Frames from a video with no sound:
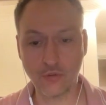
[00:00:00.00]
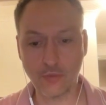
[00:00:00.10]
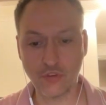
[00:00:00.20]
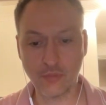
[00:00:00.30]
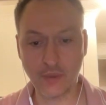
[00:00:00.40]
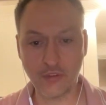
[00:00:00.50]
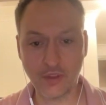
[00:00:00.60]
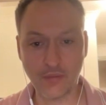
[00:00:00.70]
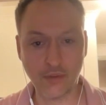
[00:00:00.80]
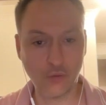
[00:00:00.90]
bishop
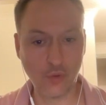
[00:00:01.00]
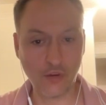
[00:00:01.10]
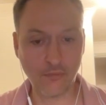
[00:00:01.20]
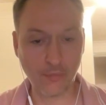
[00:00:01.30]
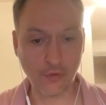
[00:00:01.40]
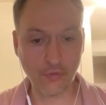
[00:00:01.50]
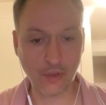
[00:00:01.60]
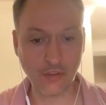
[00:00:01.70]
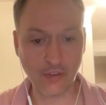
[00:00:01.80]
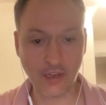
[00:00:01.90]
e7. We have both
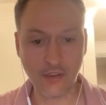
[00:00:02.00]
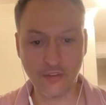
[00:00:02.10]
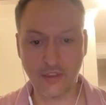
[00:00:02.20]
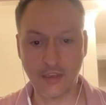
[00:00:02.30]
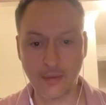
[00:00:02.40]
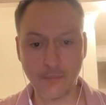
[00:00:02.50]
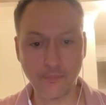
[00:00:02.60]
sides castling.